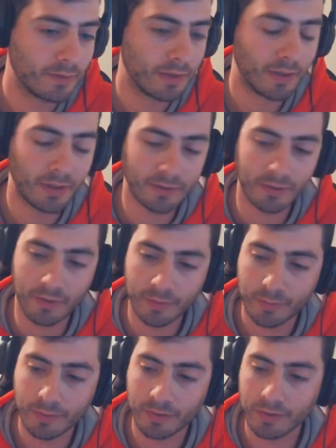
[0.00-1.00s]
I like the
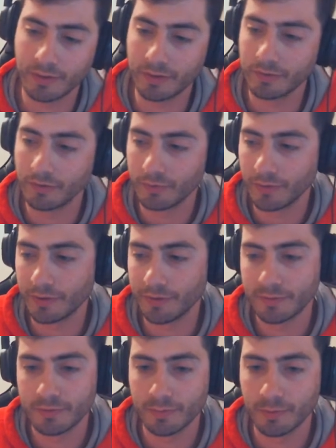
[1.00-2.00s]
artwork. Like,
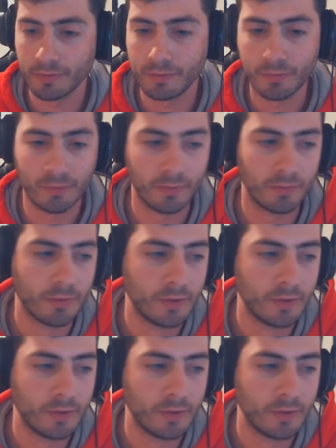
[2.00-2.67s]
Narval's super cool.